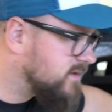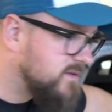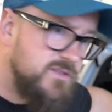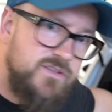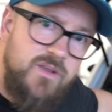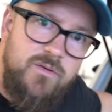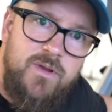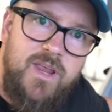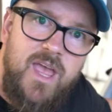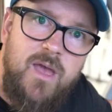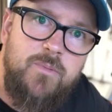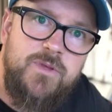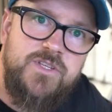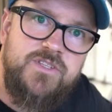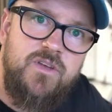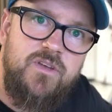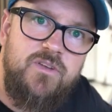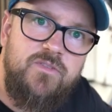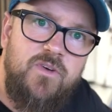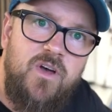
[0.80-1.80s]
It's only
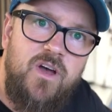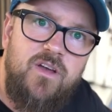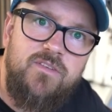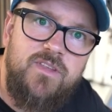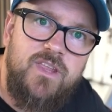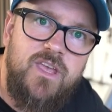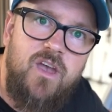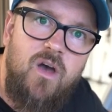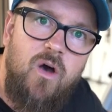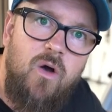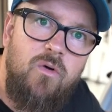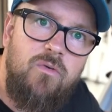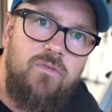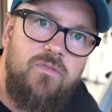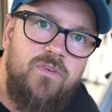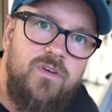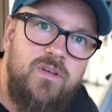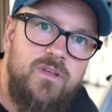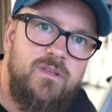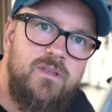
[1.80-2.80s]
episode 5 of the
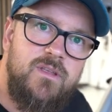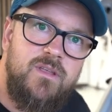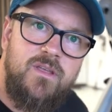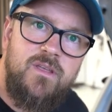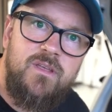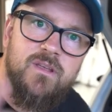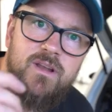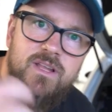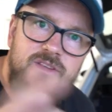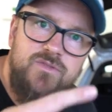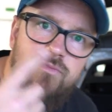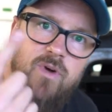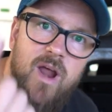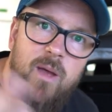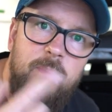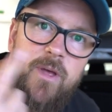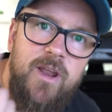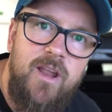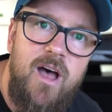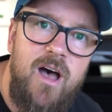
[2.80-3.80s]
golf. Let's
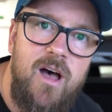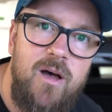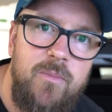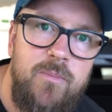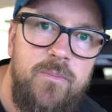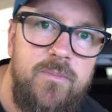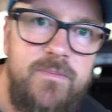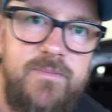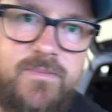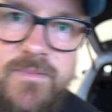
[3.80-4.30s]
wrap it up.